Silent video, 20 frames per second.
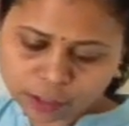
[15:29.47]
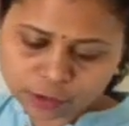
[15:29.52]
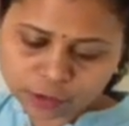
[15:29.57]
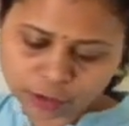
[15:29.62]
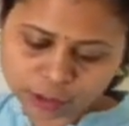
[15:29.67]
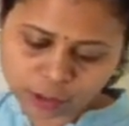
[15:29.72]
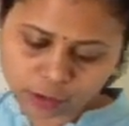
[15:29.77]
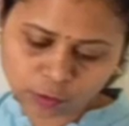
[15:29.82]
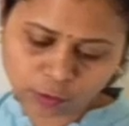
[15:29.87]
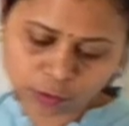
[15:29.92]

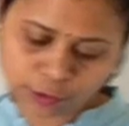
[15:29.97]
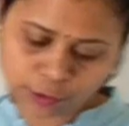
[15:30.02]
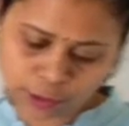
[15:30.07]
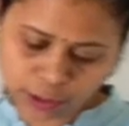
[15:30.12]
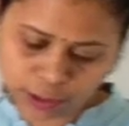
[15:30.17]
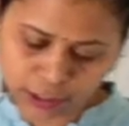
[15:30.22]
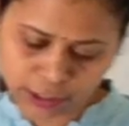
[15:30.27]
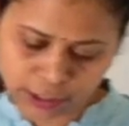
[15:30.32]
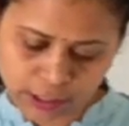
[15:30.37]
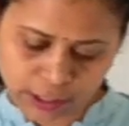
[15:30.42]
So the
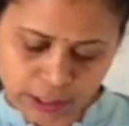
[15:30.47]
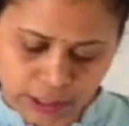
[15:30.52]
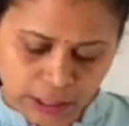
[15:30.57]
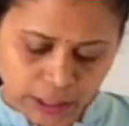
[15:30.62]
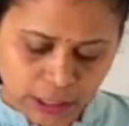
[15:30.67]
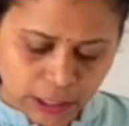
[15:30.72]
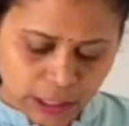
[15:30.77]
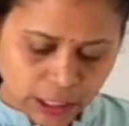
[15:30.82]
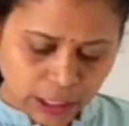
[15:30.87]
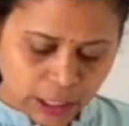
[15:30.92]
question is,
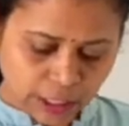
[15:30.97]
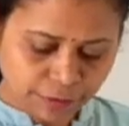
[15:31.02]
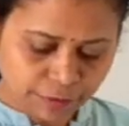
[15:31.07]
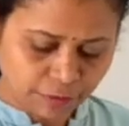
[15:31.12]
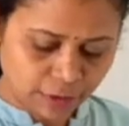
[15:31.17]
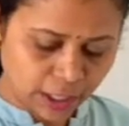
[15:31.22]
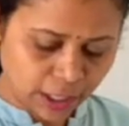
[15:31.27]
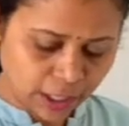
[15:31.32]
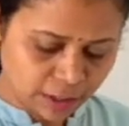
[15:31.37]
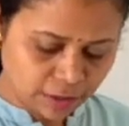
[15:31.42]
a
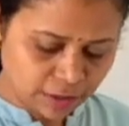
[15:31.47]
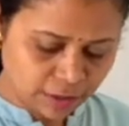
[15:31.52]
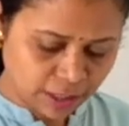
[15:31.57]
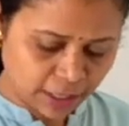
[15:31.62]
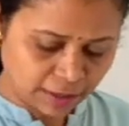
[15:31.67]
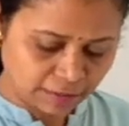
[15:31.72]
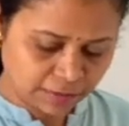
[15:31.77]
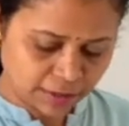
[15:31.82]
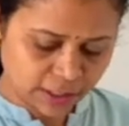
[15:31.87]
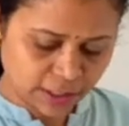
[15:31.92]
train
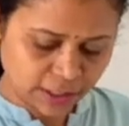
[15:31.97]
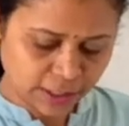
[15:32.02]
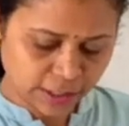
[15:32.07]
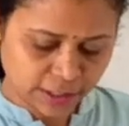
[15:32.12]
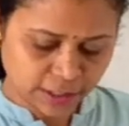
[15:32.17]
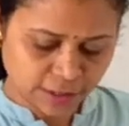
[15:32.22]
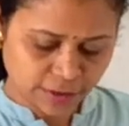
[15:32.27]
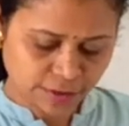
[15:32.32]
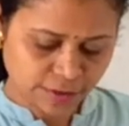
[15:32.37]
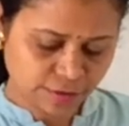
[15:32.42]
travels
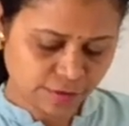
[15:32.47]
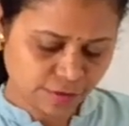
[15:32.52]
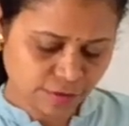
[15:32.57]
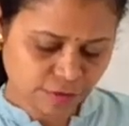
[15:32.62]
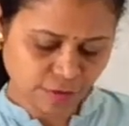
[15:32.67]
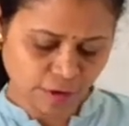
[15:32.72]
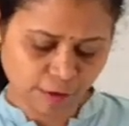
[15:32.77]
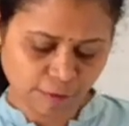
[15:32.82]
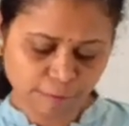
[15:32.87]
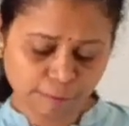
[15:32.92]
a
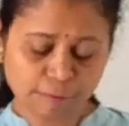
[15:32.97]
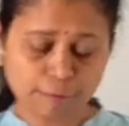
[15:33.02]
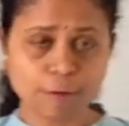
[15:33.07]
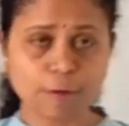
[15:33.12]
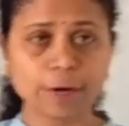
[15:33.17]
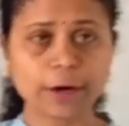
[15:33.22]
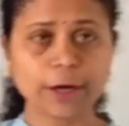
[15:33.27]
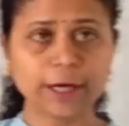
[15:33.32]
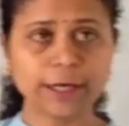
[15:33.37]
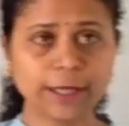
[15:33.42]
distance of
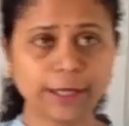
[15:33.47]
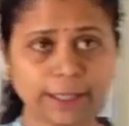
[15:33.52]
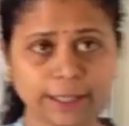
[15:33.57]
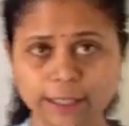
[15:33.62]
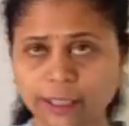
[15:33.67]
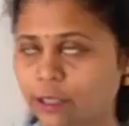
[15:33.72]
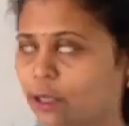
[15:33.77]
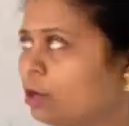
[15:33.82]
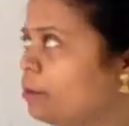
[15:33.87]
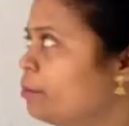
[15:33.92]
480
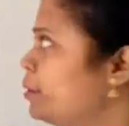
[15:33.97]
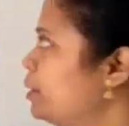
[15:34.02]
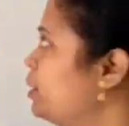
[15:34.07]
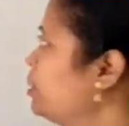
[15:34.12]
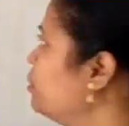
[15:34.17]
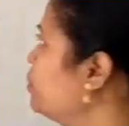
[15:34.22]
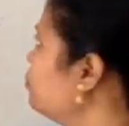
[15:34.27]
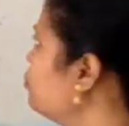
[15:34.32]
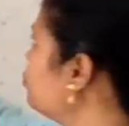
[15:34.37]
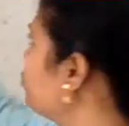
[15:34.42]

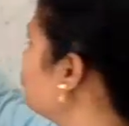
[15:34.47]
kilometers.